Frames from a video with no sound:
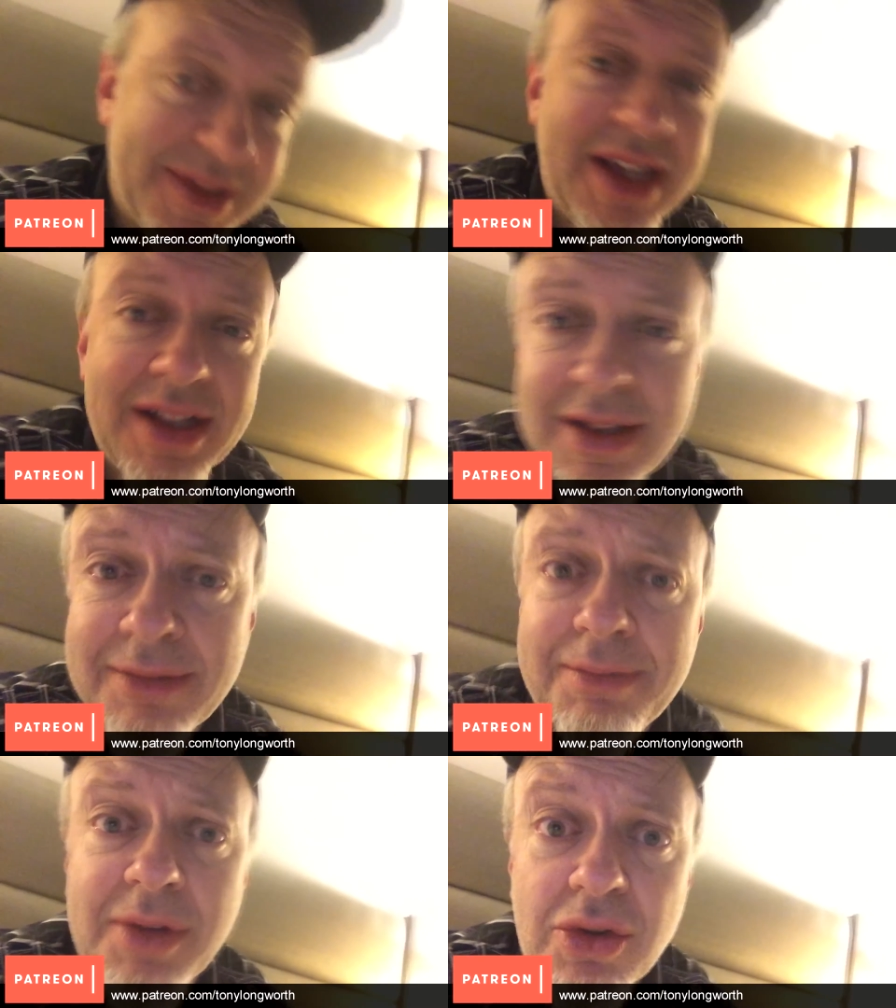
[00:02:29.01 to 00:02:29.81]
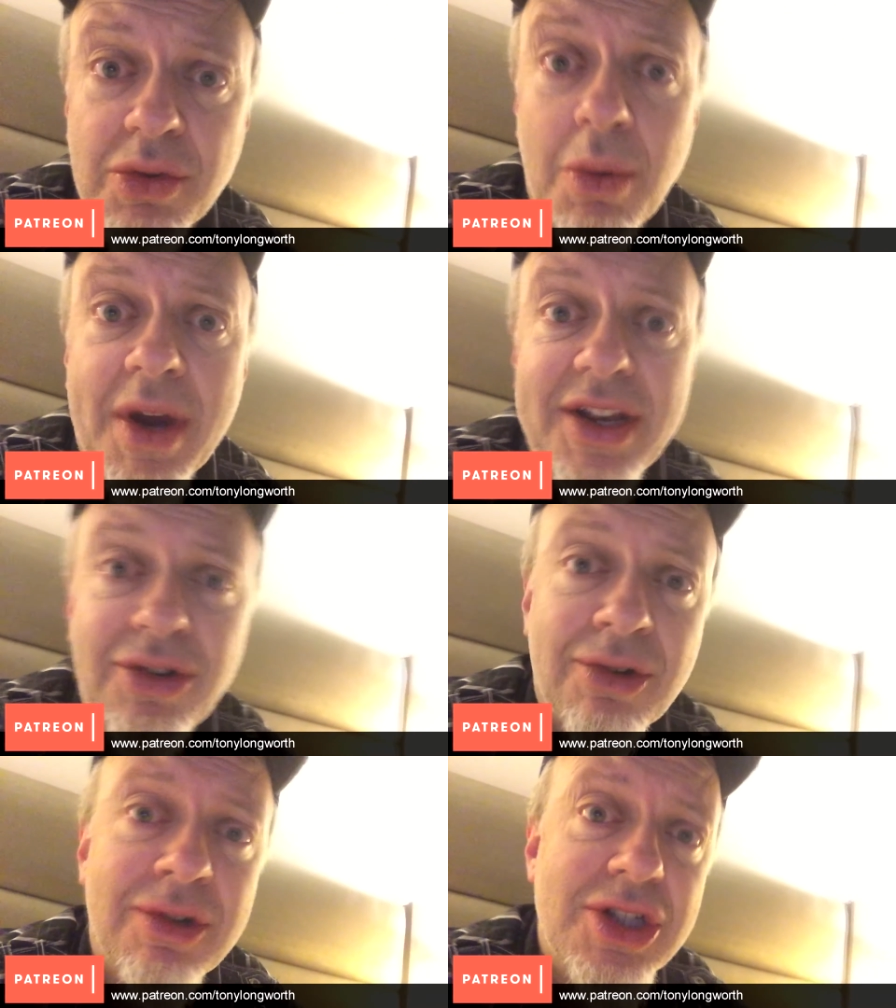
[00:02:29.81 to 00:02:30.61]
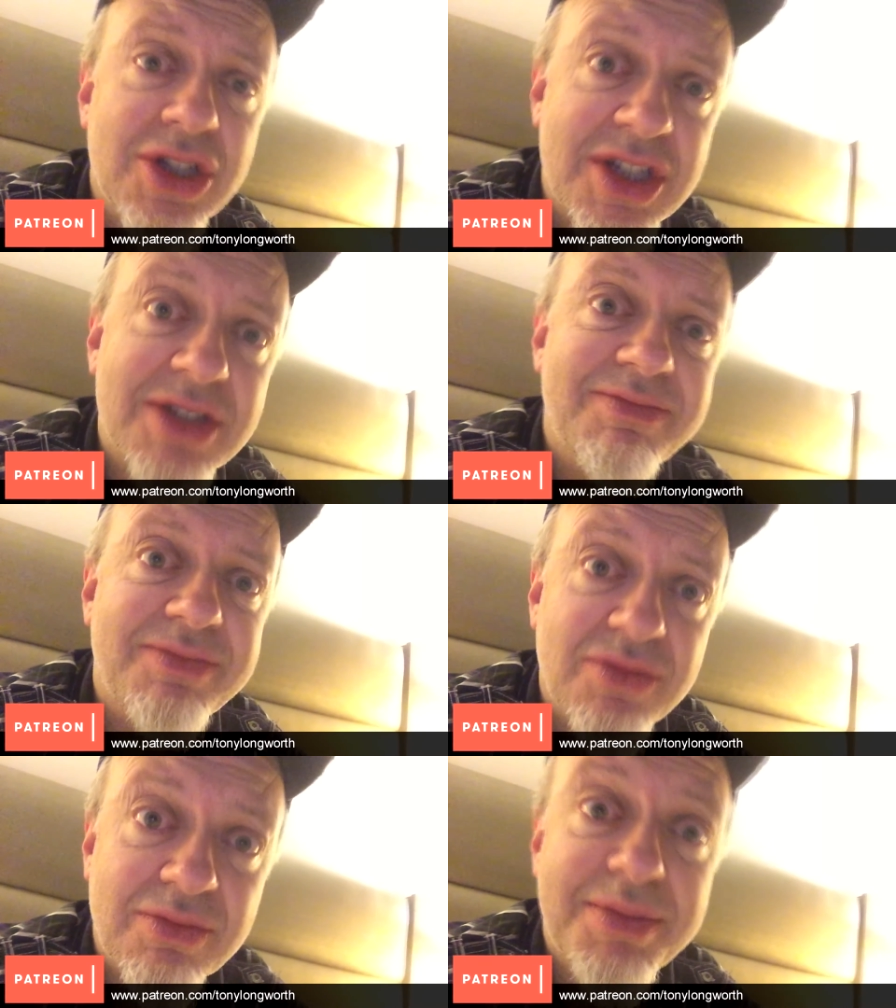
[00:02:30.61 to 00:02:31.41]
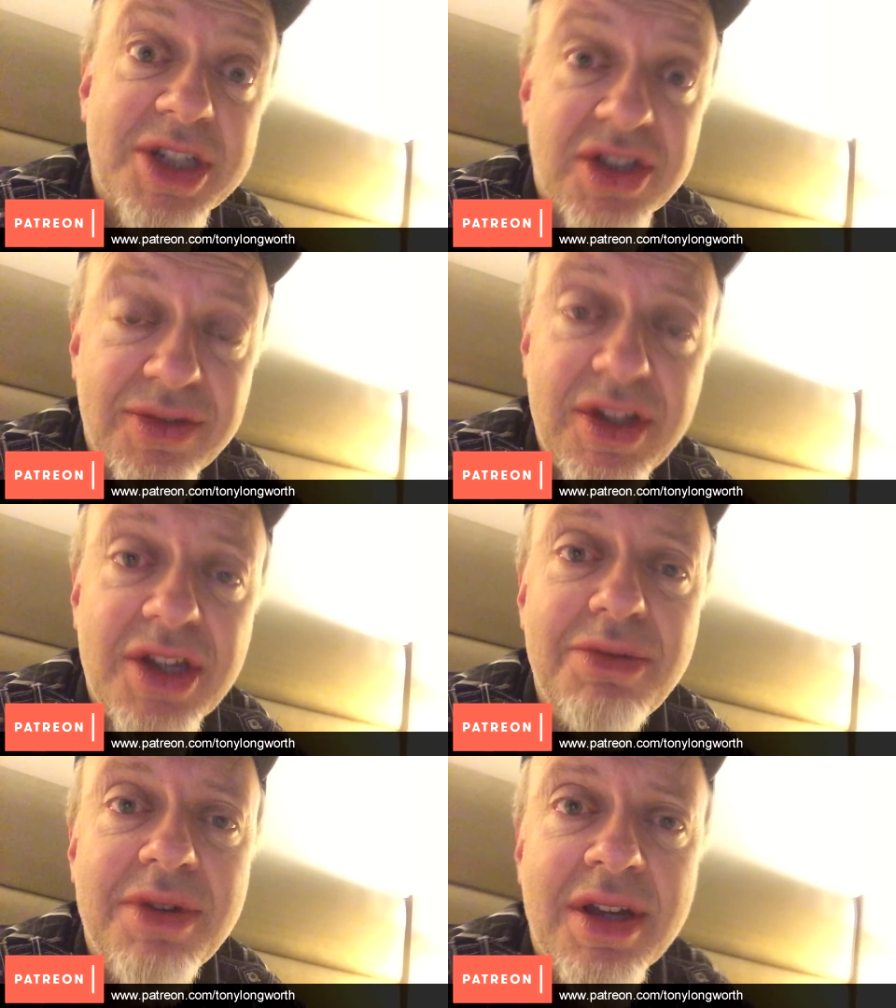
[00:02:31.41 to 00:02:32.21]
it'll go to a wider audience because of you.